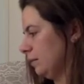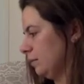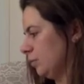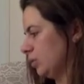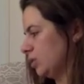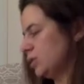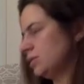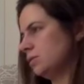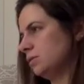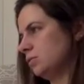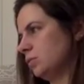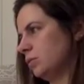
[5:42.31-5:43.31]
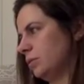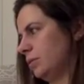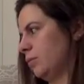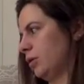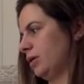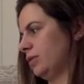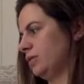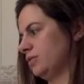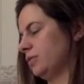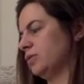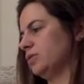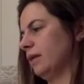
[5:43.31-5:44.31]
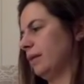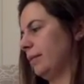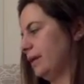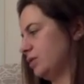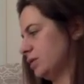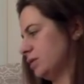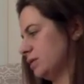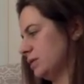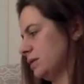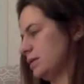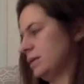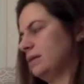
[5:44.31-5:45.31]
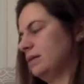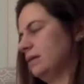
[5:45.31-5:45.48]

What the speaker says: which could be more useful to my patients as it